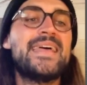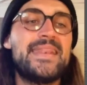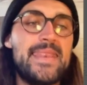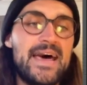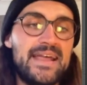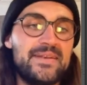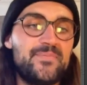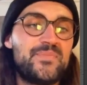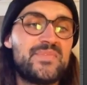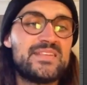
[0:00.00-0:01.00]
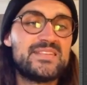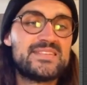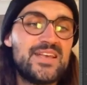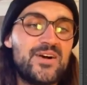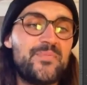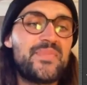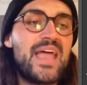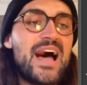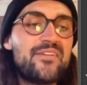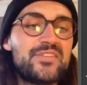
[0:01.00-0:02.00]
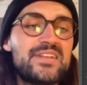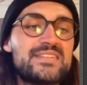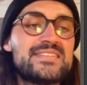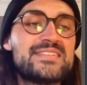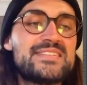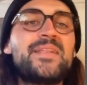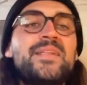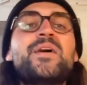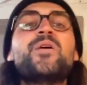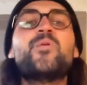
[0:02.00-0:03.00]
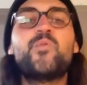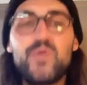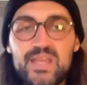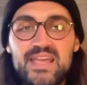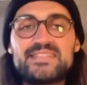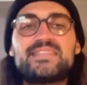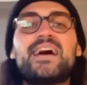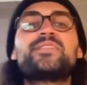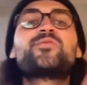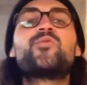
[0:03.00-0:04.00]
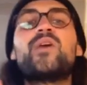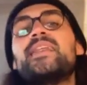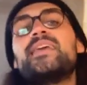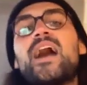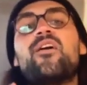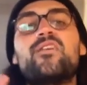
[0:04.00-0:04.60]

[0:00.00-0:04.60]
none. So after this is done, we can start creating our